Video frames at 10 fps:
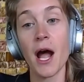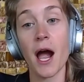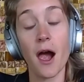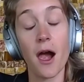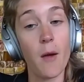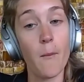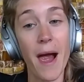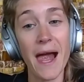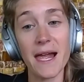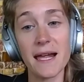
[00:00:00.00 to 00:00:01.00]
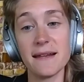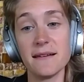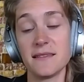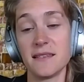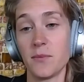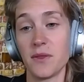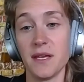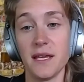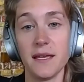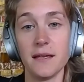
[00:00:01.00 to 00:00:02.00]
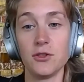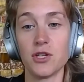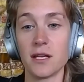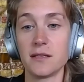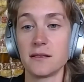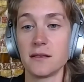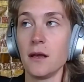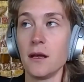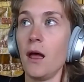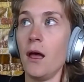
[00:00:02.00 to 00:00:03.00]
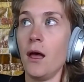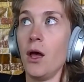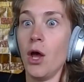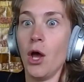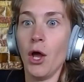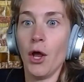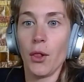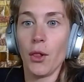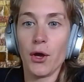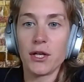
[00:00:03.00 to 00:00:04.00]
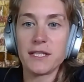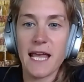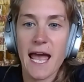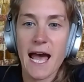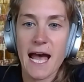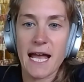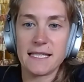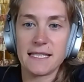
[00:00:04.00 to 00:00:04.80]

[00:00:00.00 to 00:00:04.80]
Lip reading: I simply just looked at